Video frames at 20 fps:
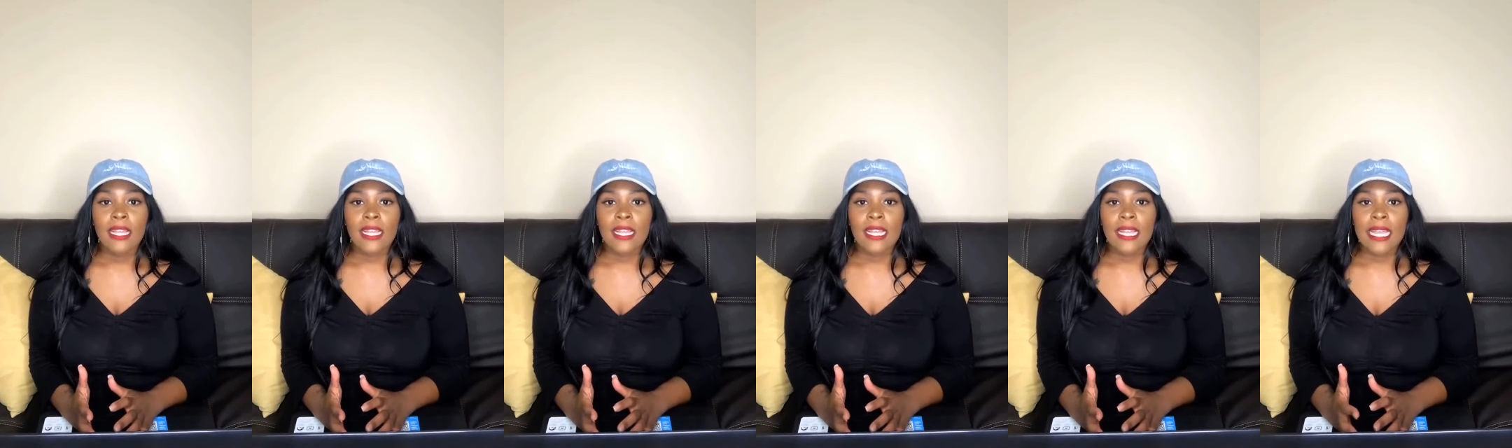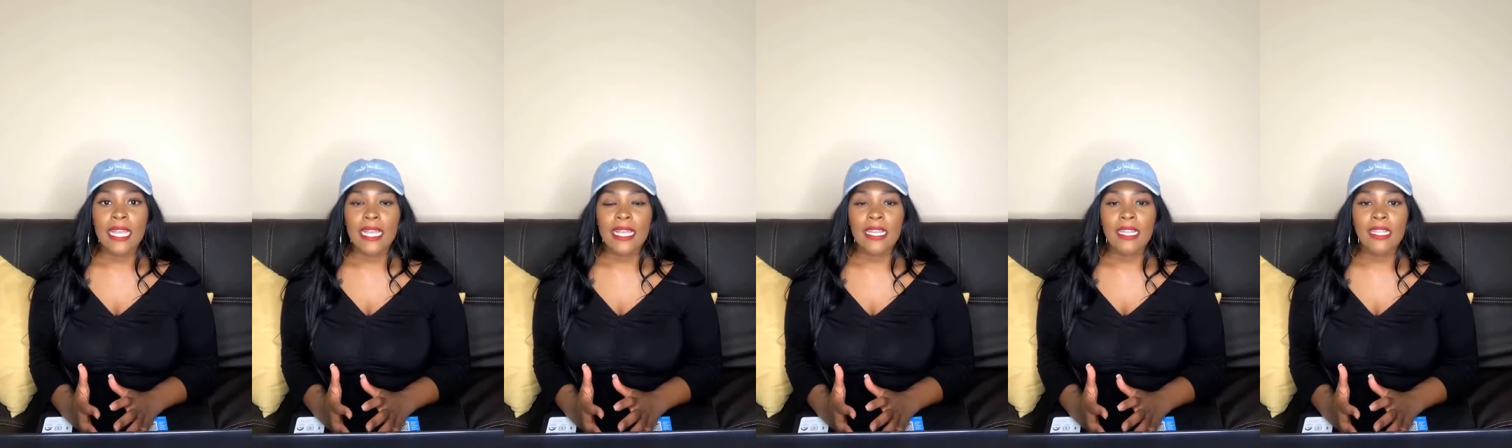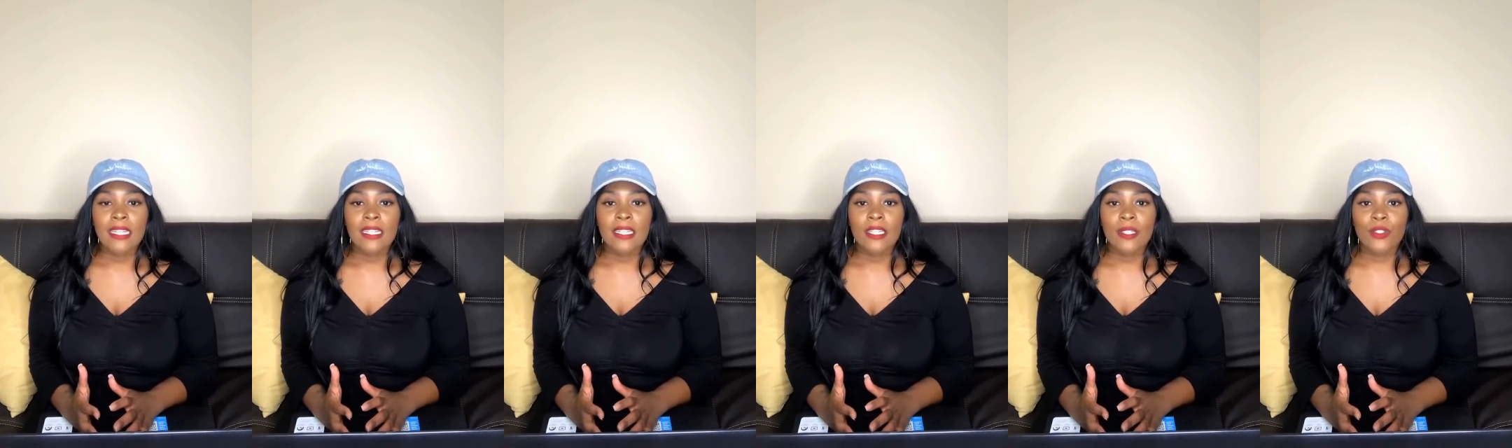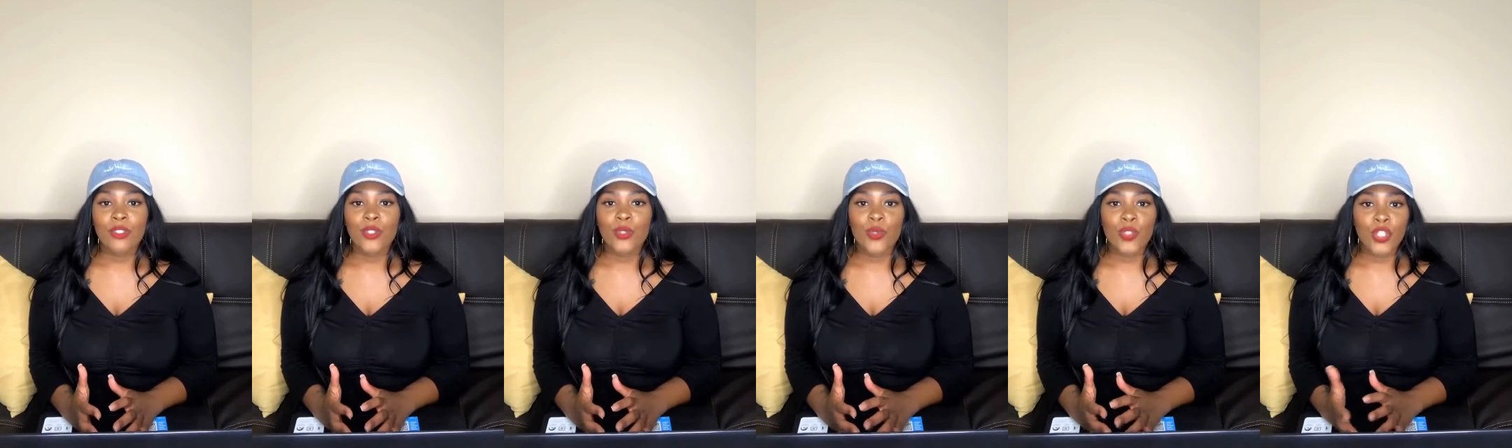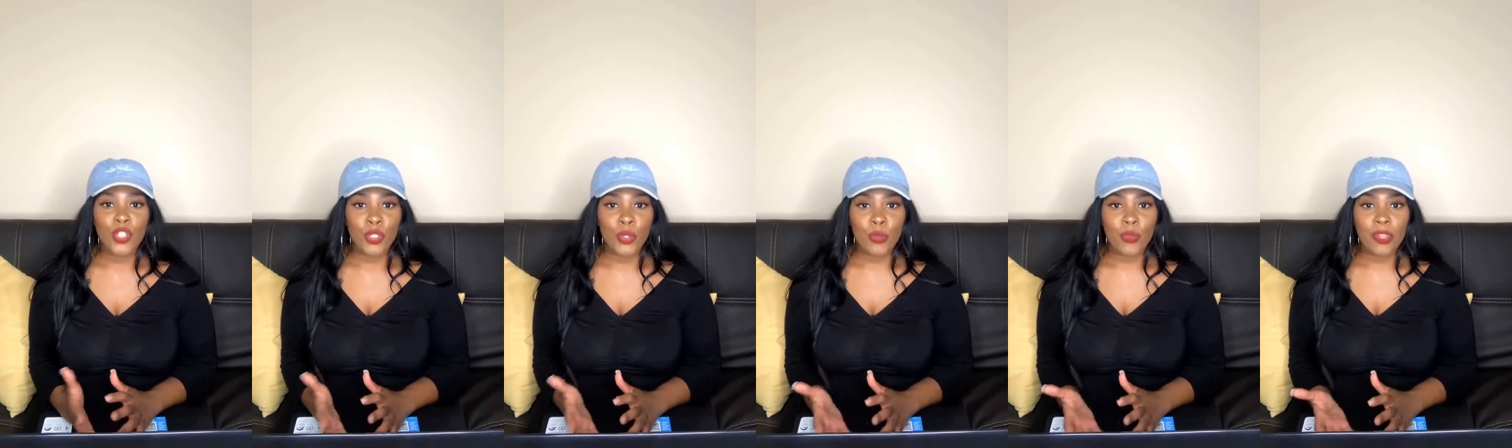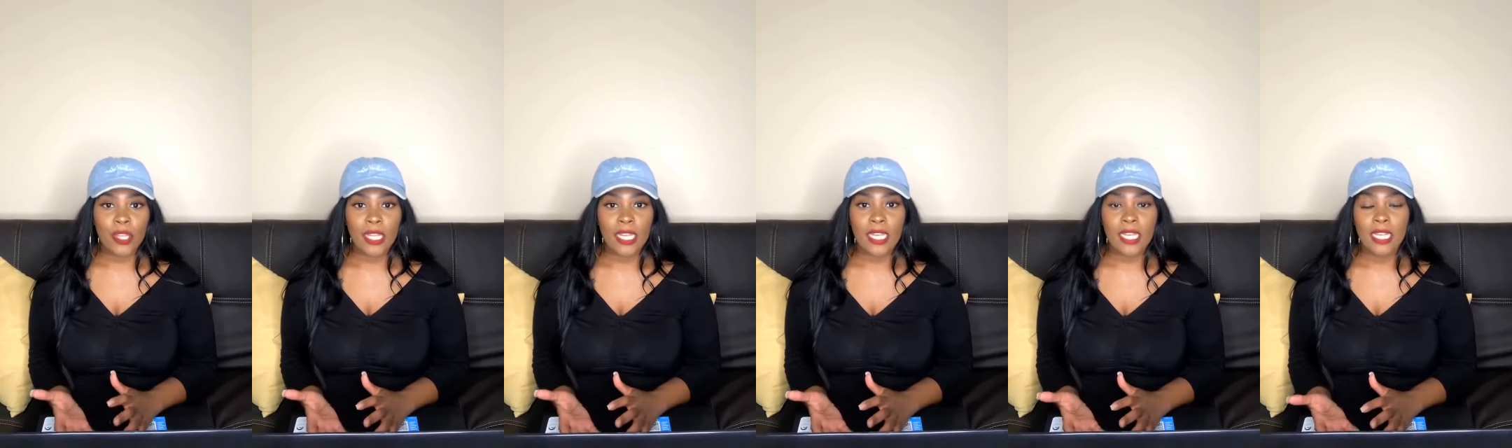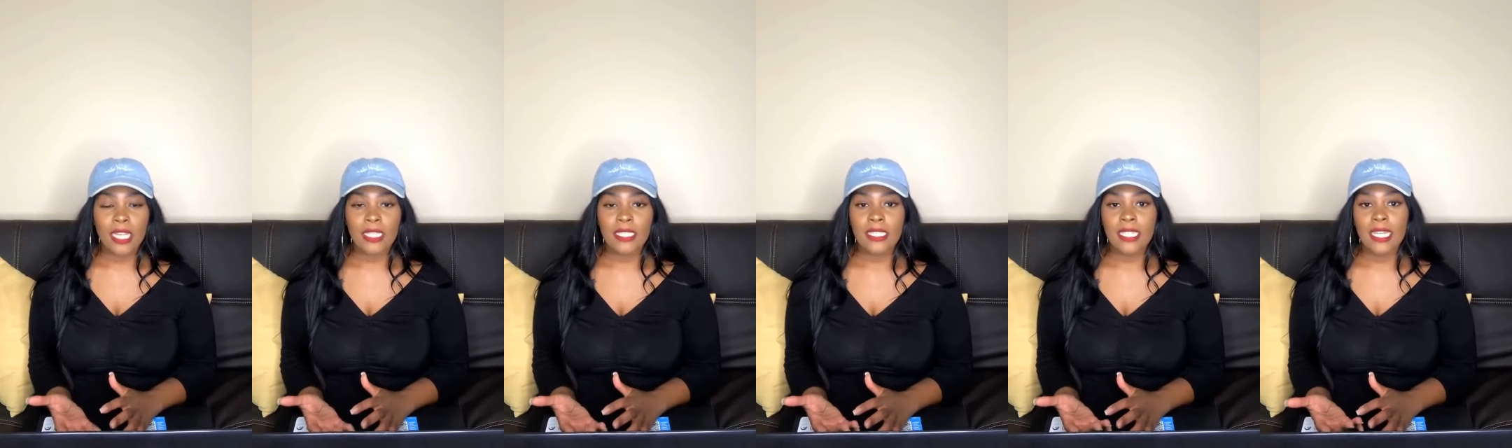can do two
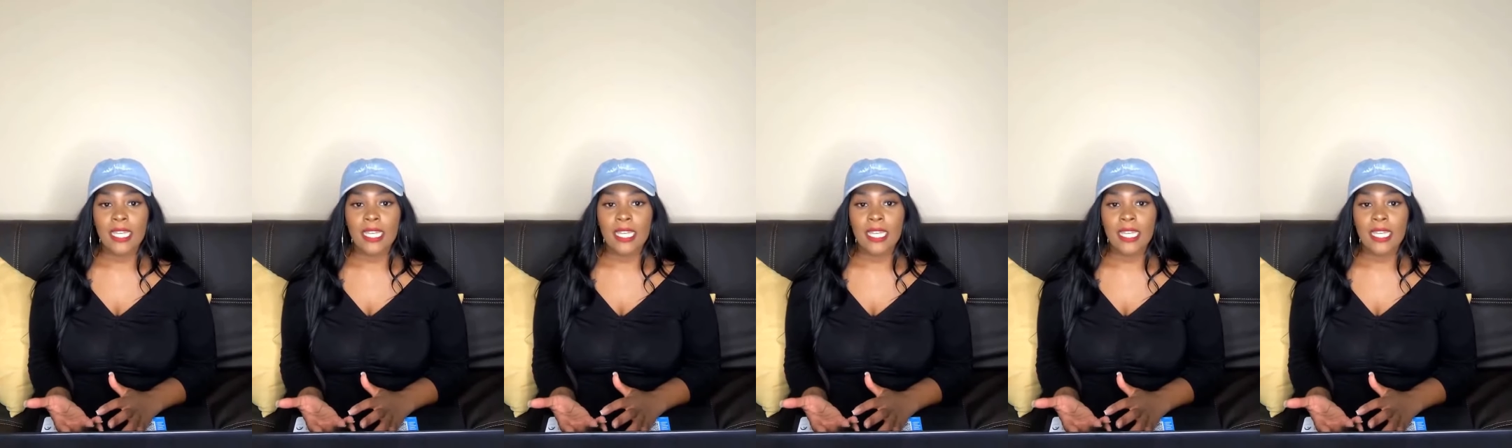things.